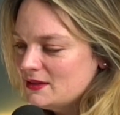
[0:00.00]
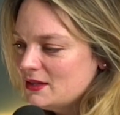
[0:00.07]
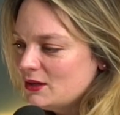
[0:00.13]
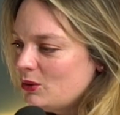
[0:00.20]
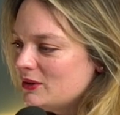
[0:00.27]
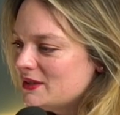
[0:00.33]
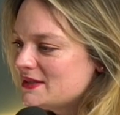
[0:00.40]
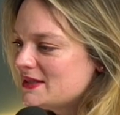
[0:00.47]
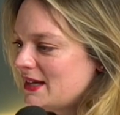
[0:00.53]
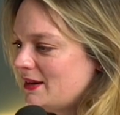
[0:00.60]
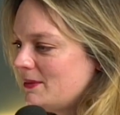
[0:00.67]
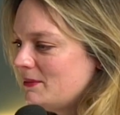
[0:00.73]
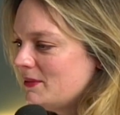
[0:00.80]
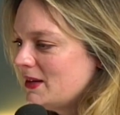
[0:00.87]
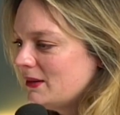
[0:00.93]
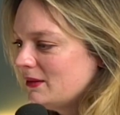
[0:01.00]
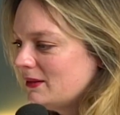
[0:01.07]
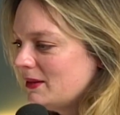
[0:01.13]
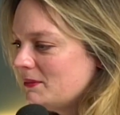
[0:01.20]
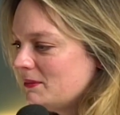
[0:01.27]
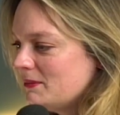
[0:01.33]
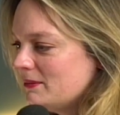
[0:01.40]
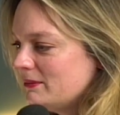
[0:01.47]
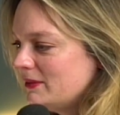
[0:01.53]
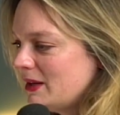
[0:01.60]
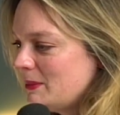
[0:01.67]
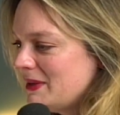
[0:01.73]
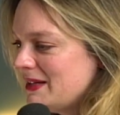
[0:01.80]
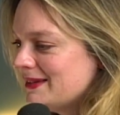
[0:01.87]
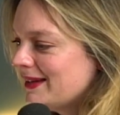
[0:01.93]
to call and say, you know, I'm
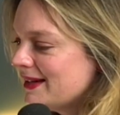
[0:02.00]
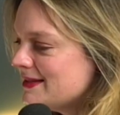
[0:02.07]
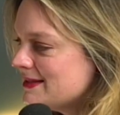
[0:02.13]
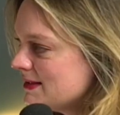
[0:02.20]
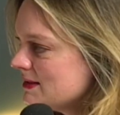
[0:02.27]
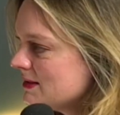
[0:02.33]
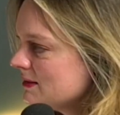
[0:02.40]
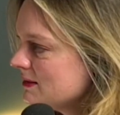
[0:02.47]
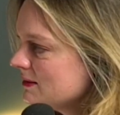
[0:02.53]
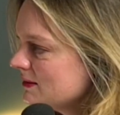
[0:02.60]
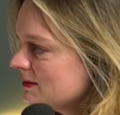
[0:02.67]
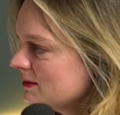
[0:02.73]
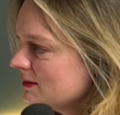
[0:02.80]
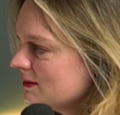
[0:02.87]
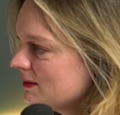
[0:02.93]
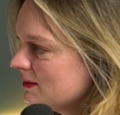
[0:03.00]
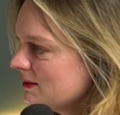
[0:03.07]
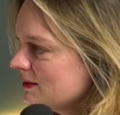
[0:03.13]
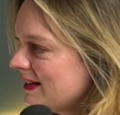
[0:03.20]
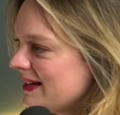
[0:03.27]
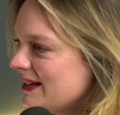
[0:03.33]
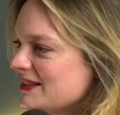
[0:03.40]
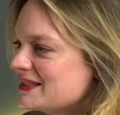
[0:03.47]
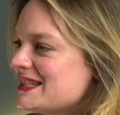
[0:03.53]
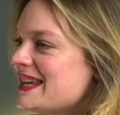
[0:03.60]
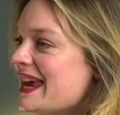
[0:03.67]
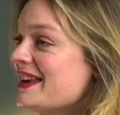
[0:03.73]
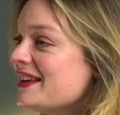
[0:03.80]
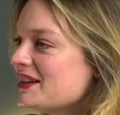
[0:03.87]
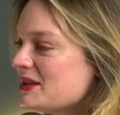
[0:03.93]
going to be knighted, and to
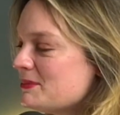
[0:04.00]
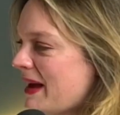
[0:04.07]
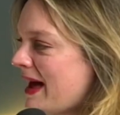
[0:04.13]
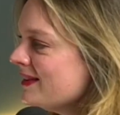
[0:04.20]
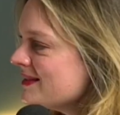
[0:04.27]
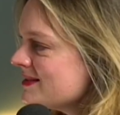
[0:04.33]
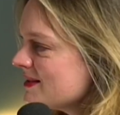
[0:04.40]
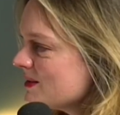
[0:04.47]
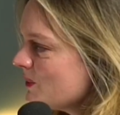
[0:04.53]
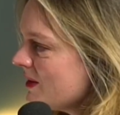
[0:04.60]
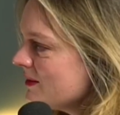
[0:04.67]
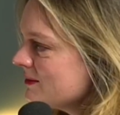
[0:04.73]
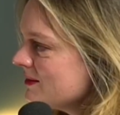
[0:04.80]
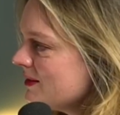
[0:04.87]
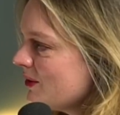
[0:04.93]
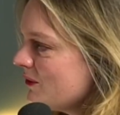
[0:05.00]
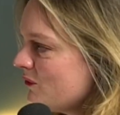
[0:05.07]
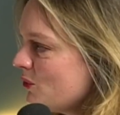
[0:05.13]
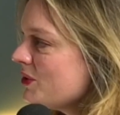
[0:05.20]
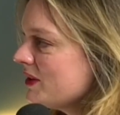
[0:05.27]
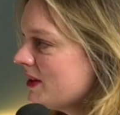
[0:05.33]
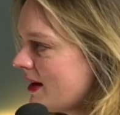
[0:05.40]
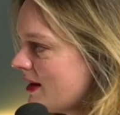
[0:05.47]
take her to the palace as well, you know, for the